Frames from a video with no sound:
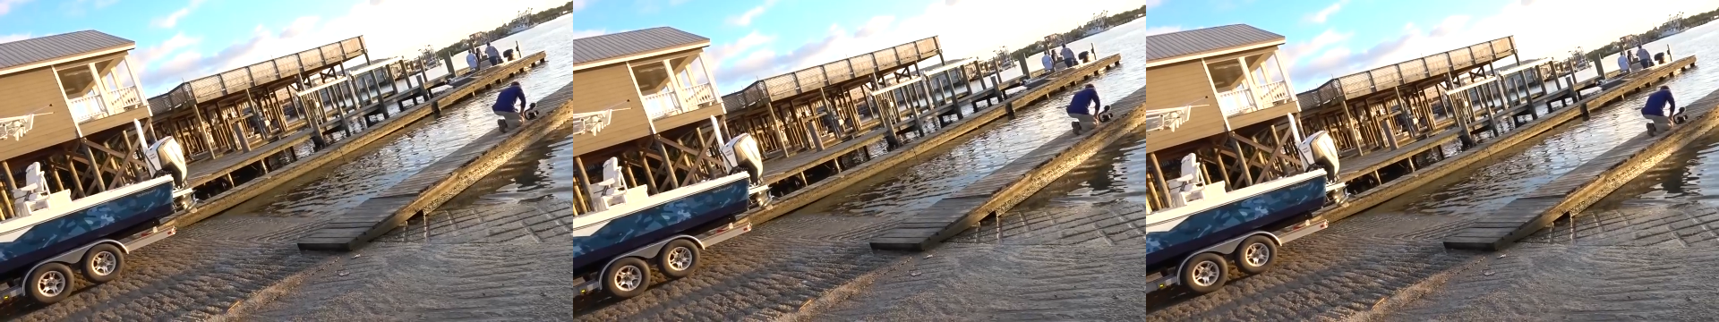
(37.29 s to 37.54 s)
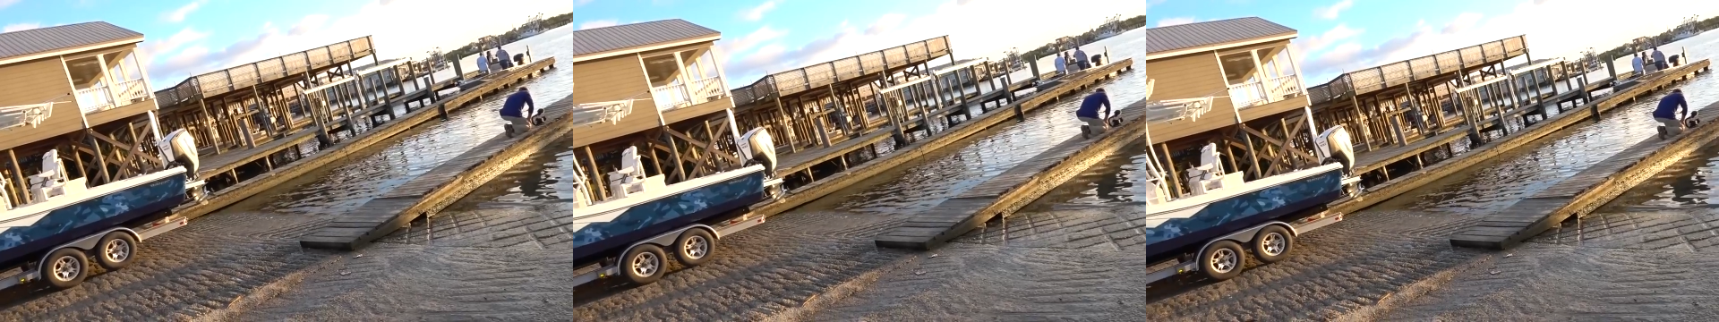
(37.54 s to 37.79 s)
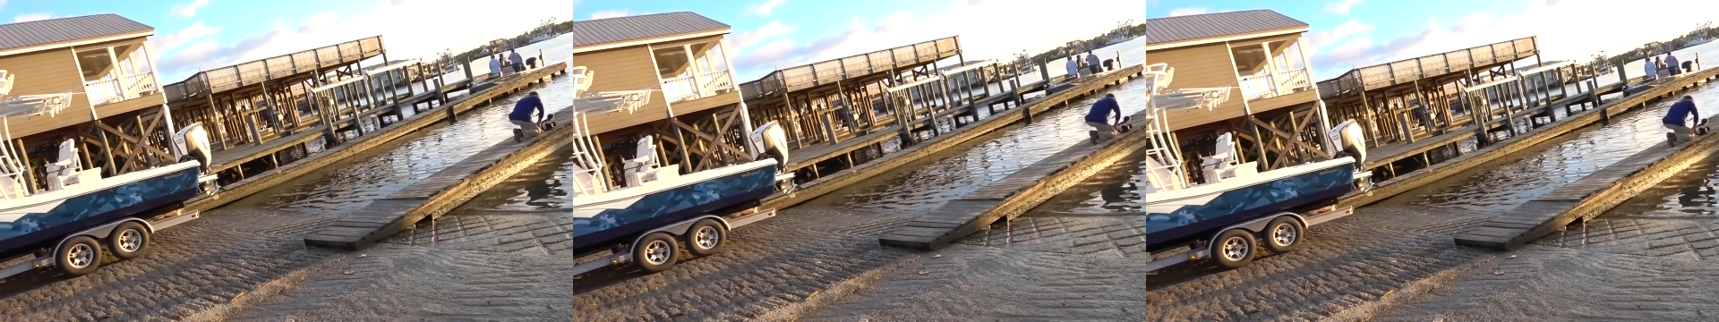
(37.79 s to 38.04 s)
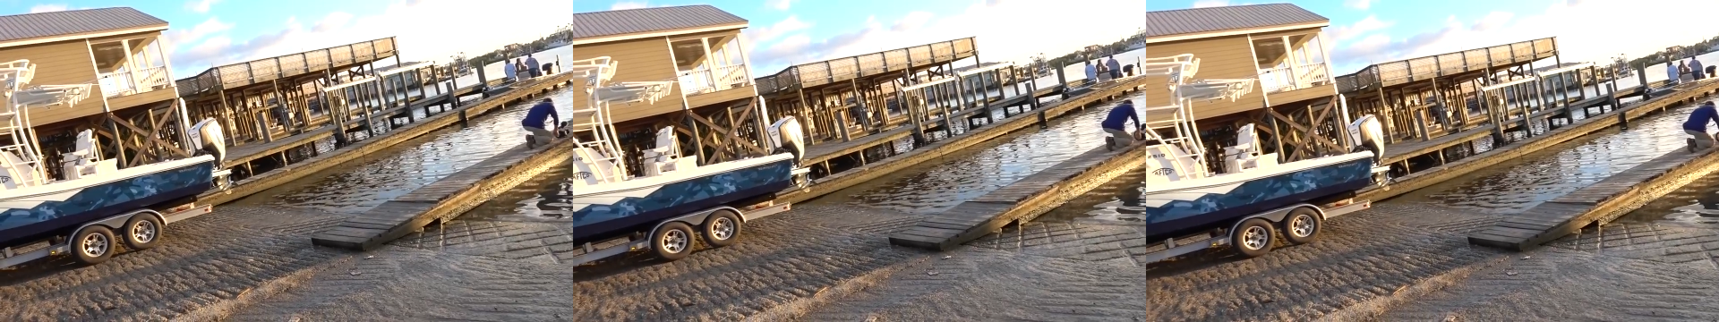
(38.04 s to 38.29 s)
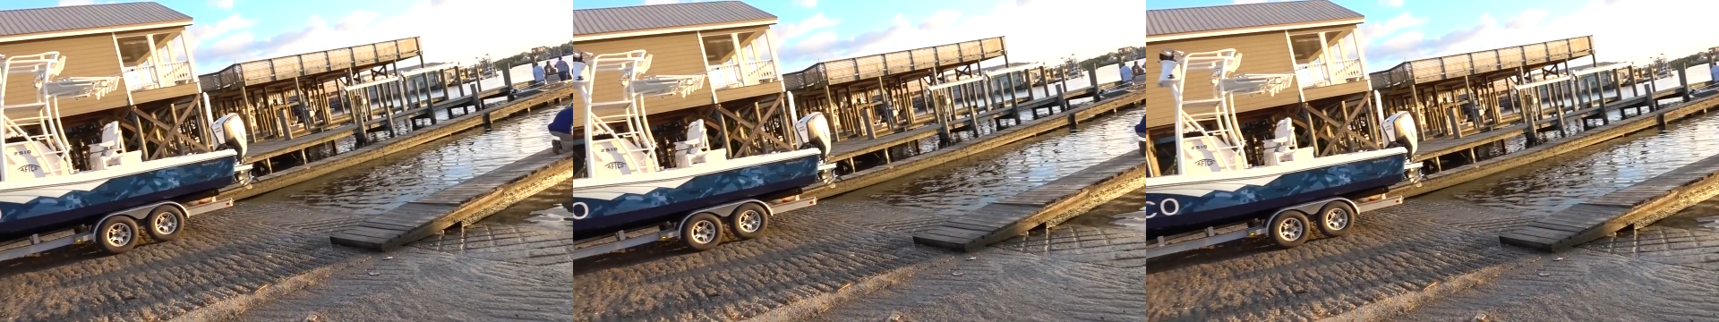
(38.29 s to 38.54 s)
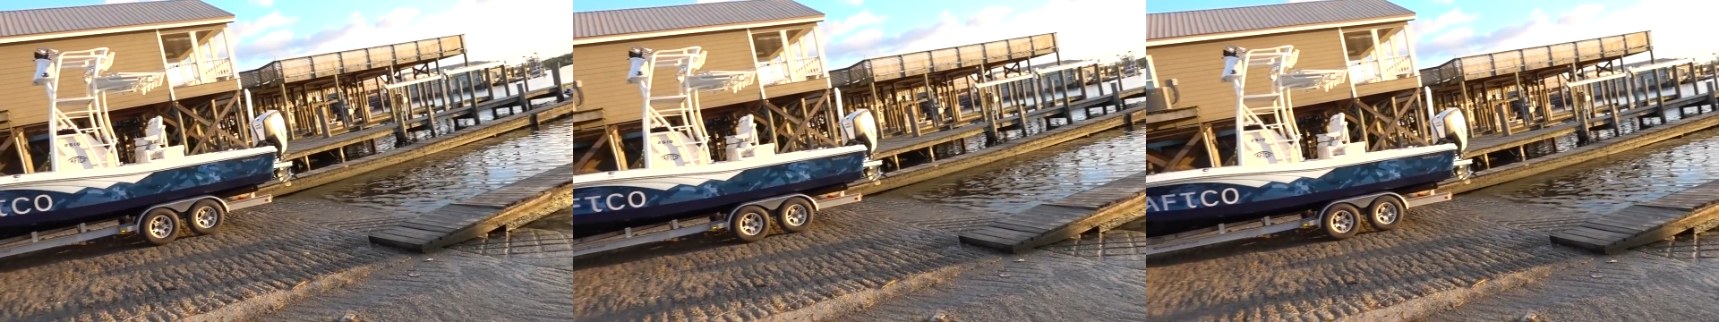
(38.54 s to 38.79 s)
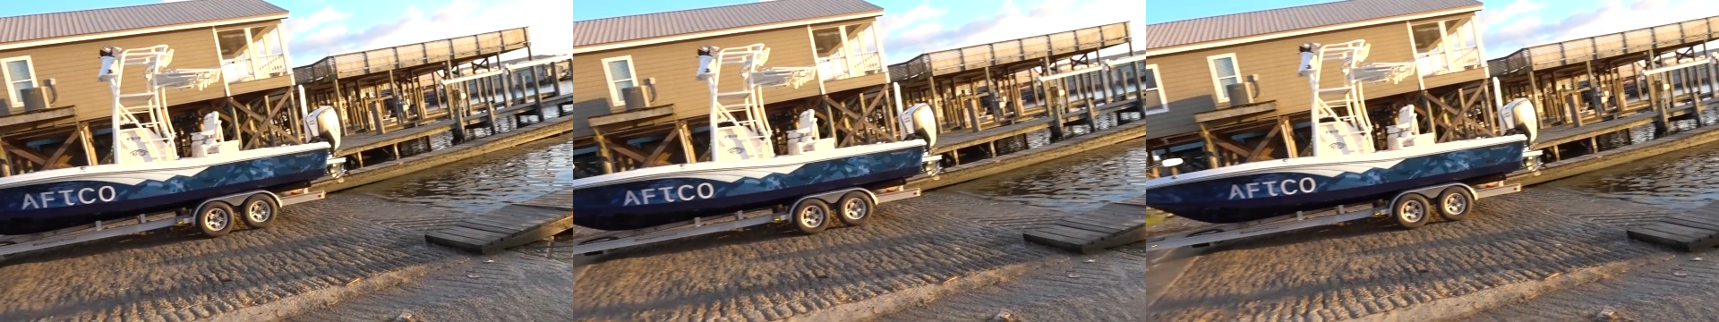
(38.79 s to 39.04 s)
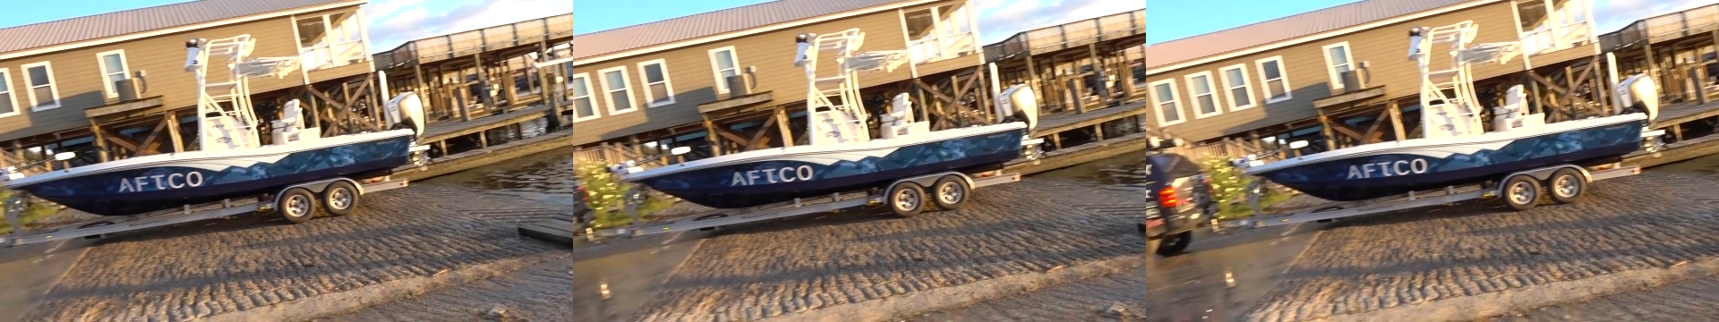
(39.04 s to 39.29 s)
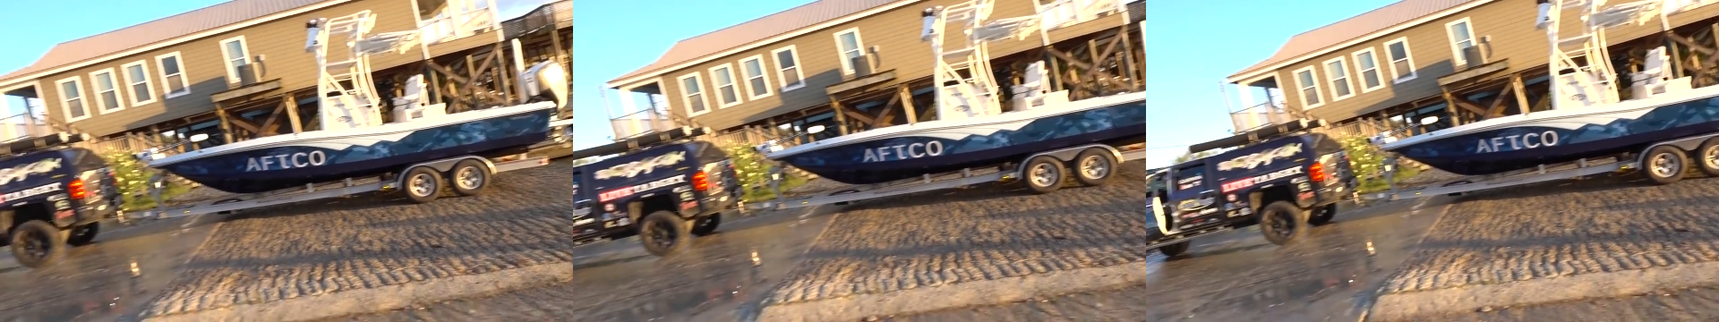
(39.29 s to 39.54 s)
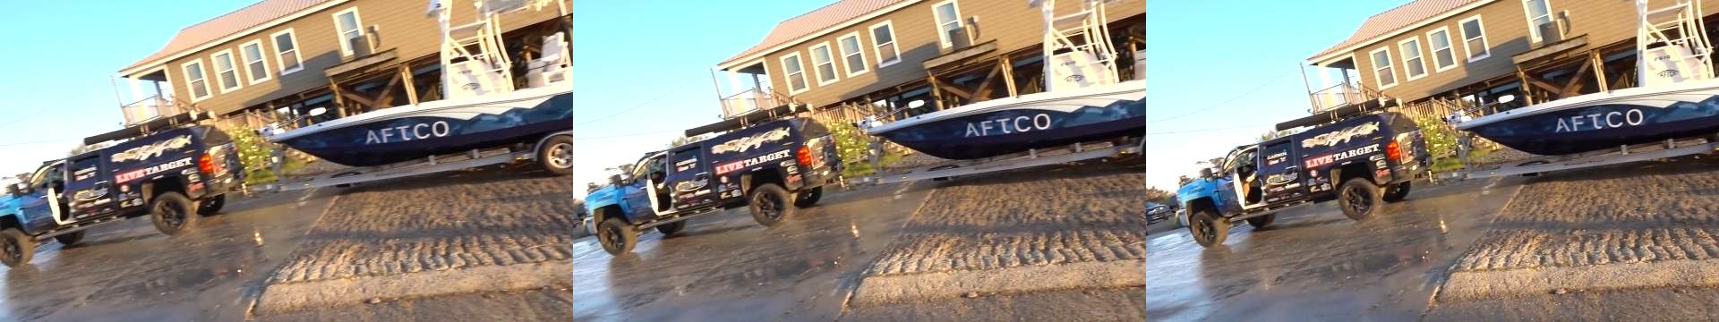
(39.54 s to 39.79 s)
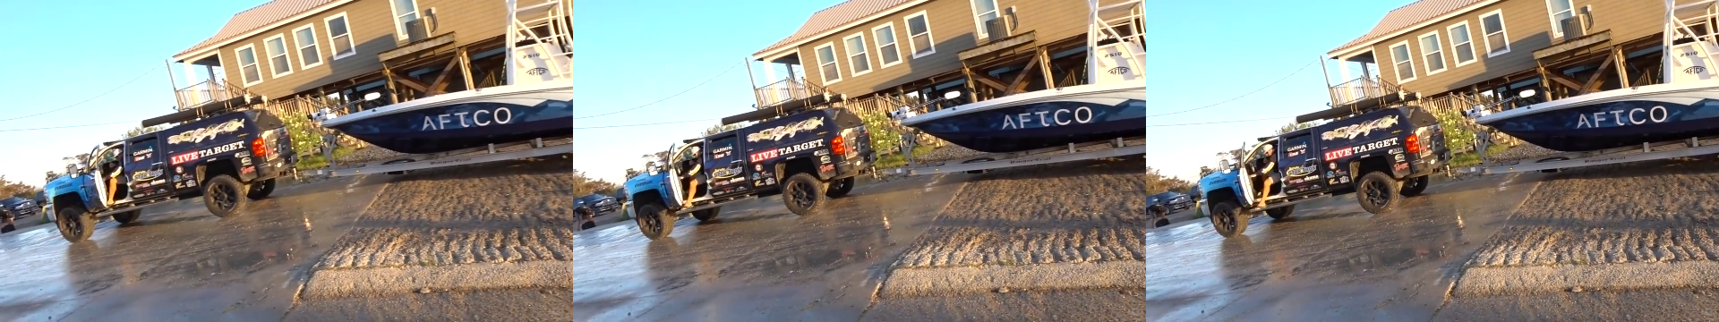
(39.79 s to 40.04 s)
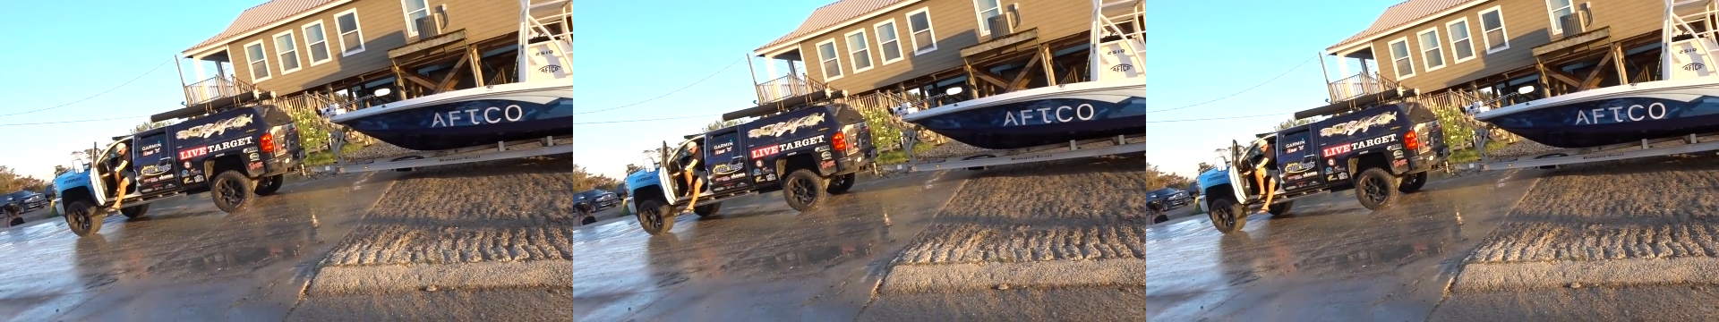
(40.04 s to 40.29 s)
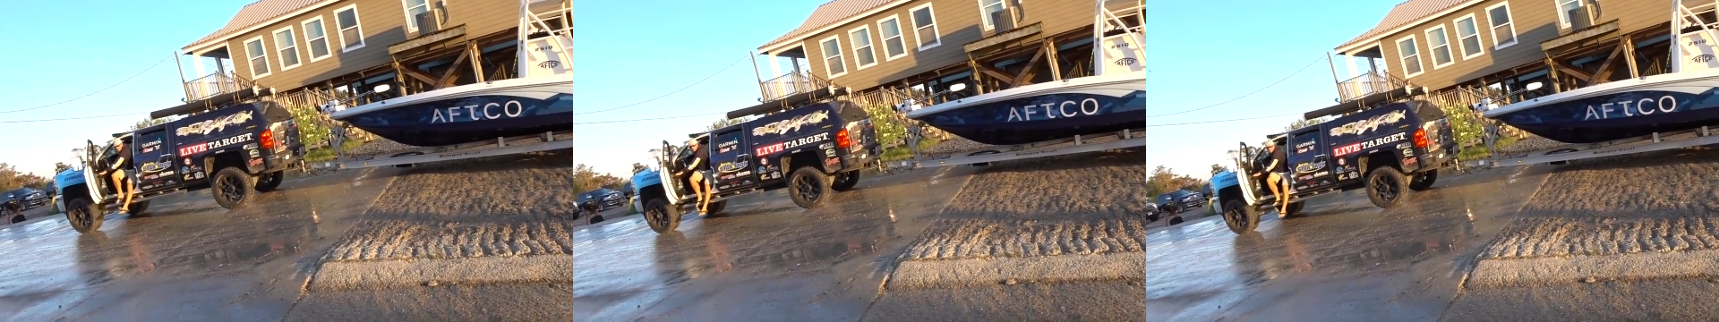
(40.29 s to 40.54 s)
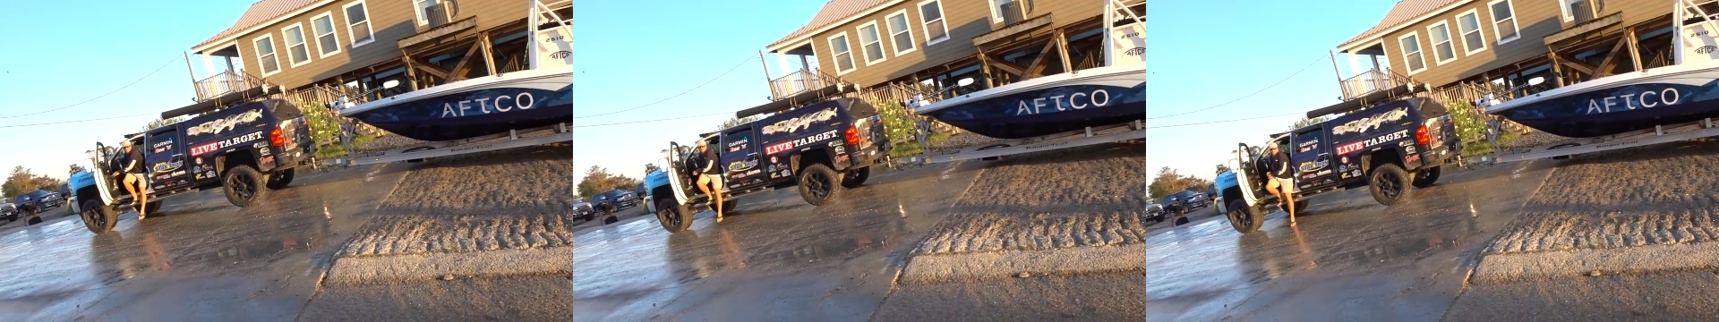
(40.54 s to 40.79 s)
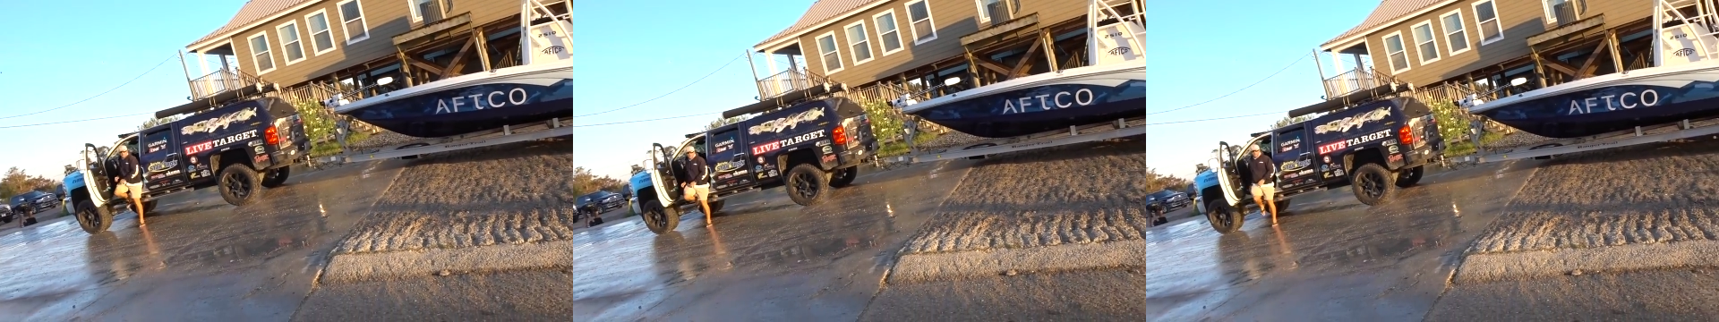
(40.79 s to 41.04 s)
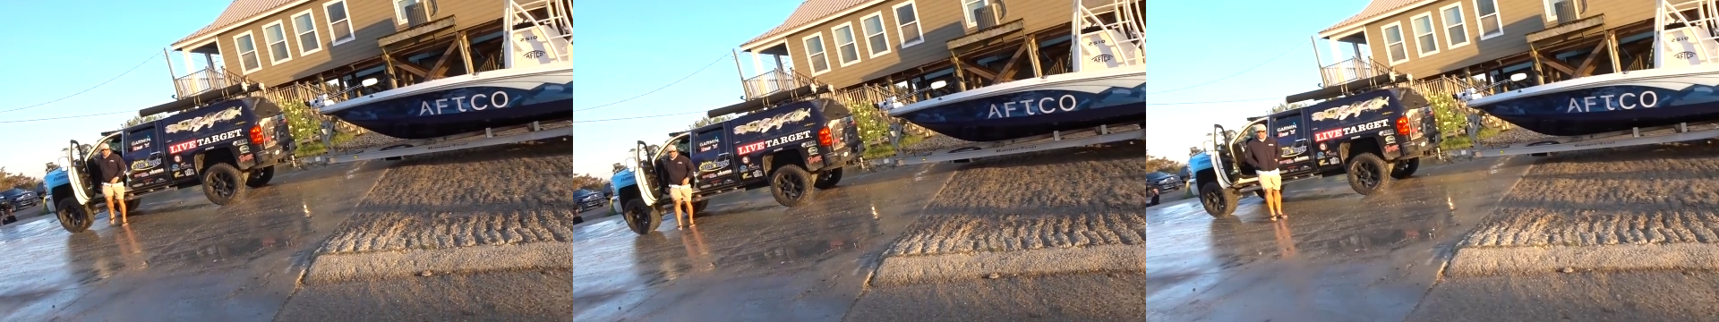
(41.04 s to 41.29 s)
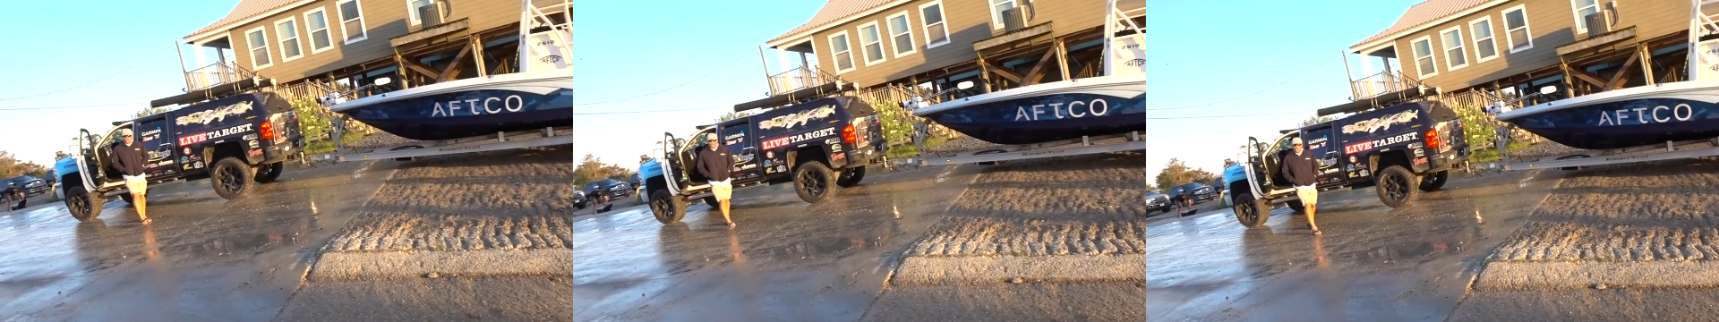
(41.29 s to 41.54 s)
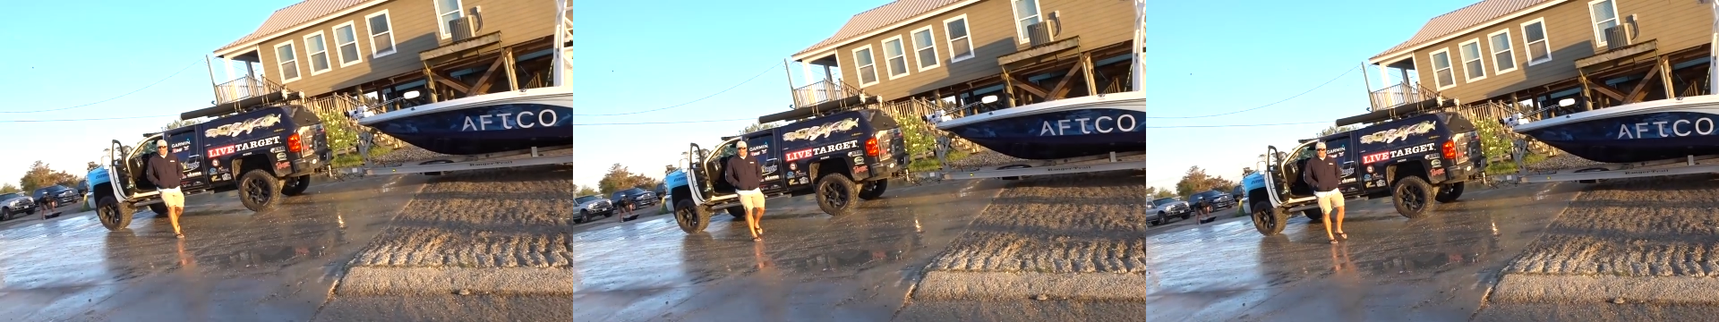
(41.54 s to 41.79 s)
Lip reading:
No face is visible, so there are no lips to read.